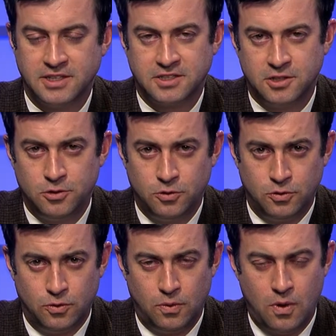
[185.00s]
to ask
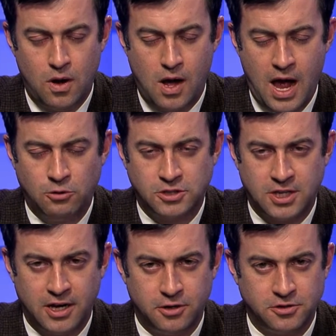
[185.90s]
you
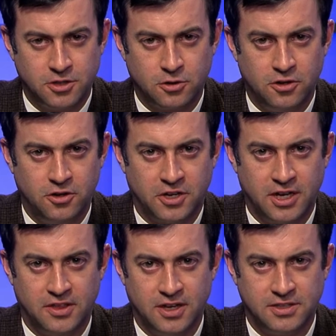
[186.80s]
Outsiders are going to
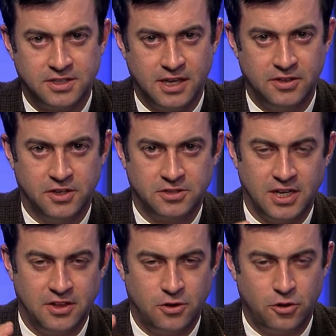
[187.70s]
look at this and they'll
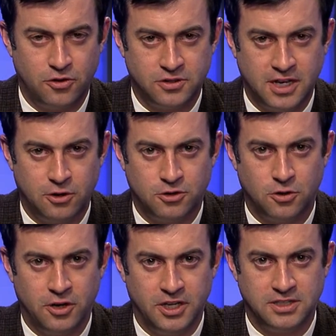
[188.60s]
say the Northern
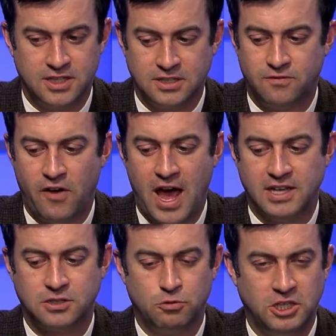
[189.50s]
Territory is this
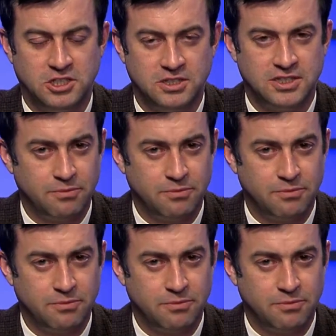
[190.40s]
vast region,